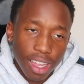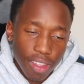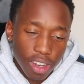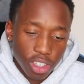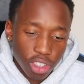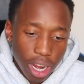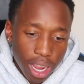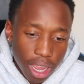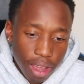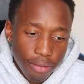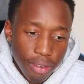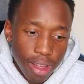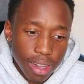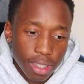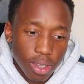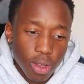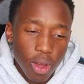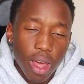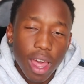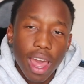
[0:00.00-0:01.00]
at the drag
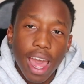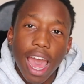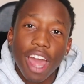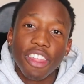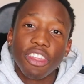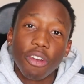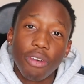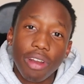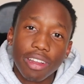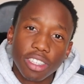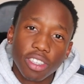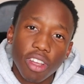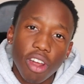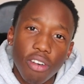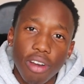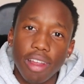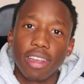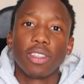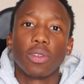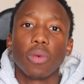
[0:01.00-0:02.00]
event at the
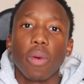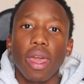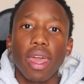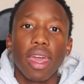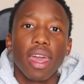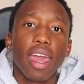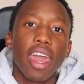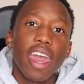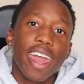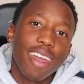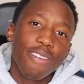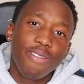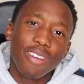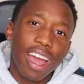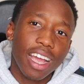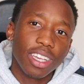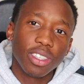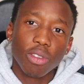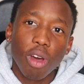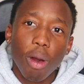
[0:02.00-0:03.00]
Restart Raceway. If
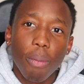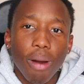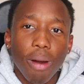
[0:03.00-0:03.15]
you guys know